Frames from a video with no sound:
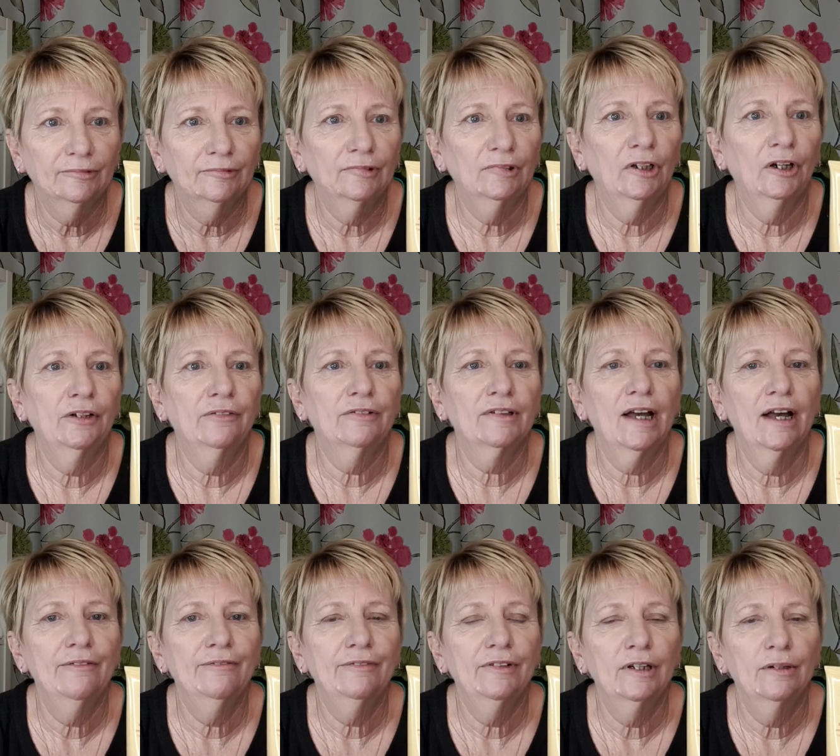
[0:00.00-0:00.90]
lot of
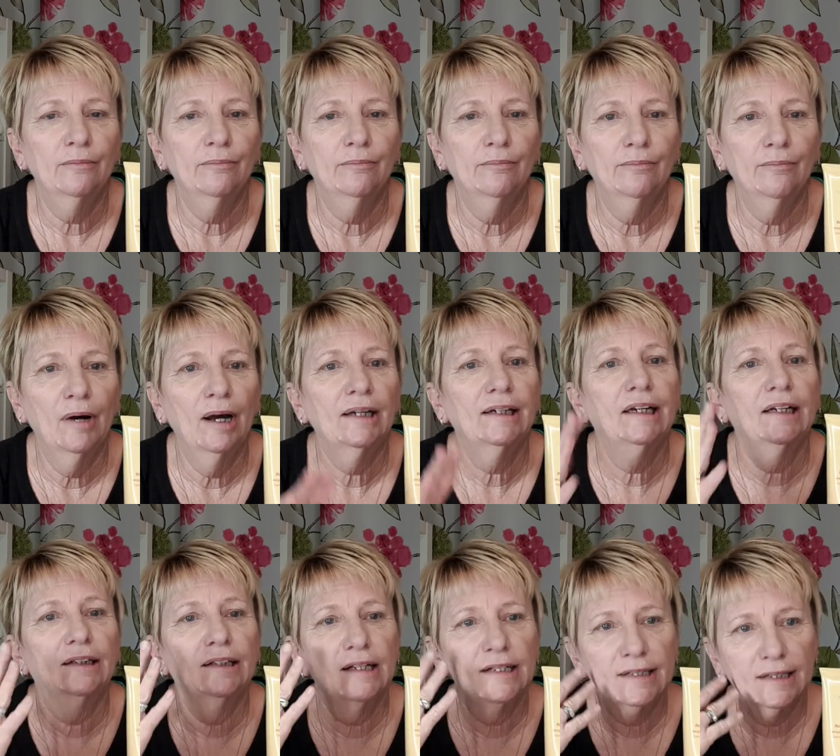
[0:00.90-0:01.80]
Comfort might
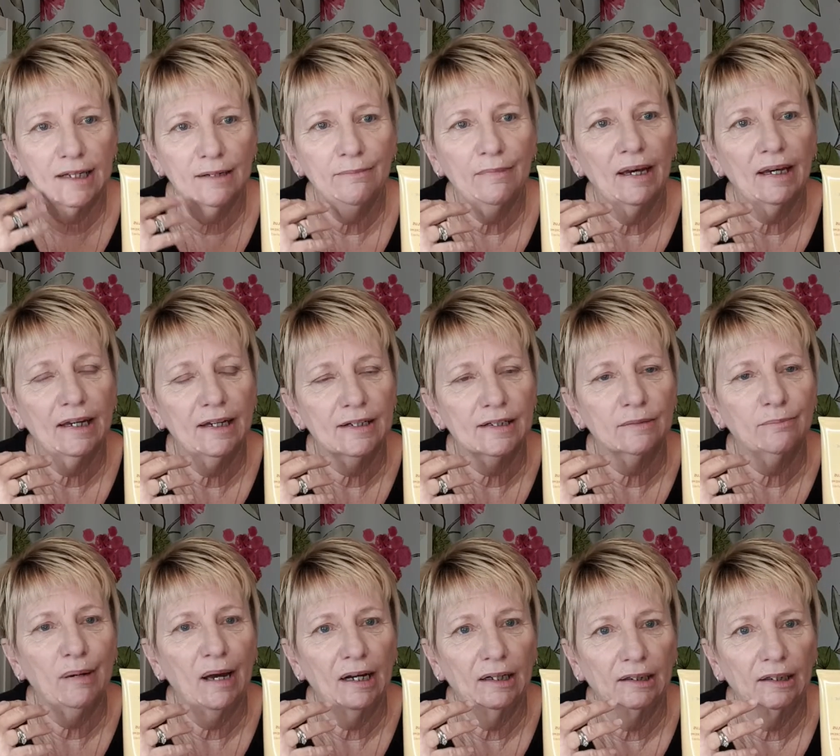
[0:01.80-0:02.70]
get their skin back into
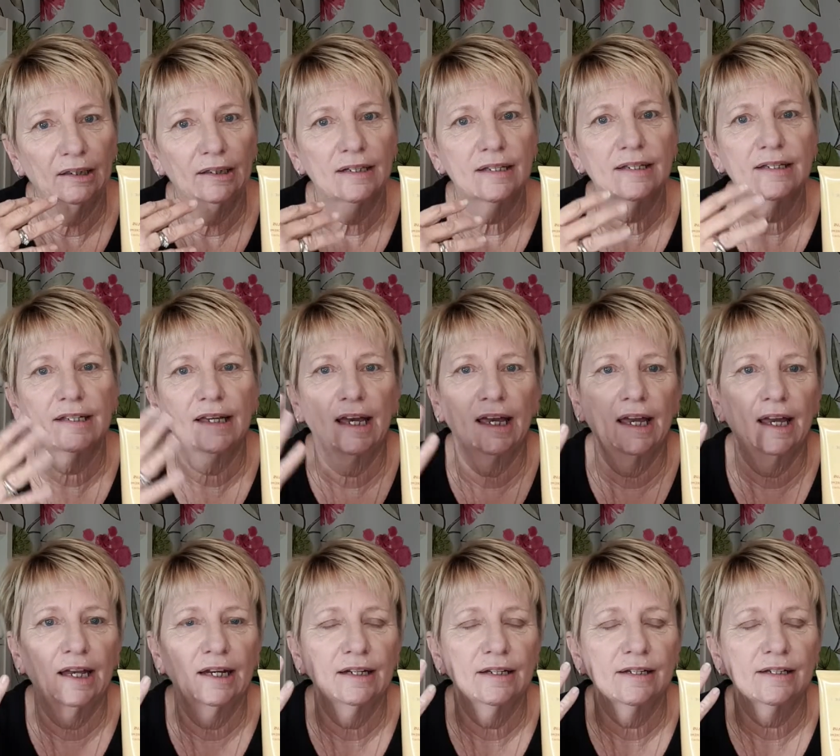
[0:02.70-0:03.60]
balance
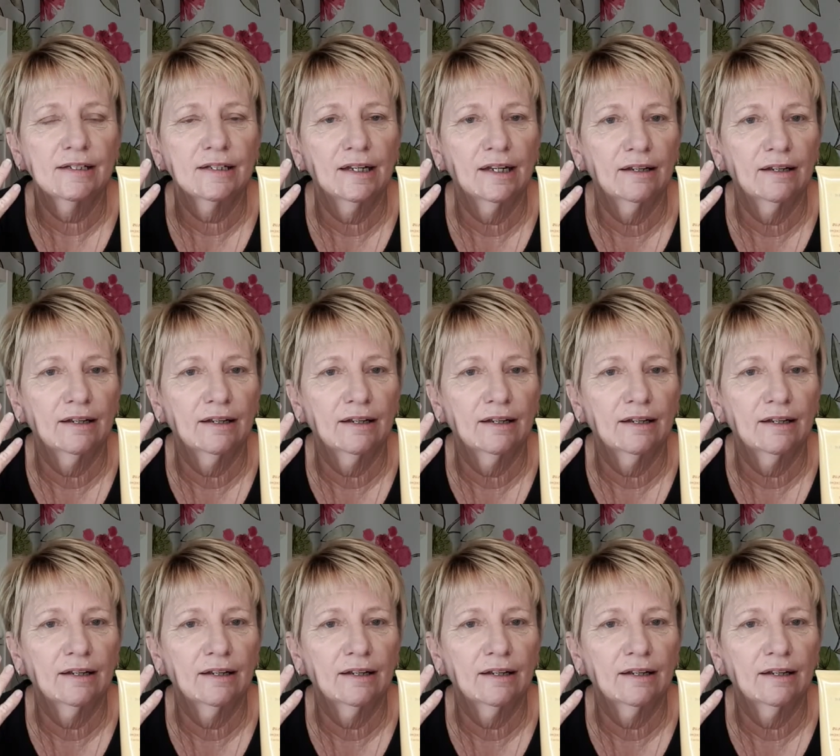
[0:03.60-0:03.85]
and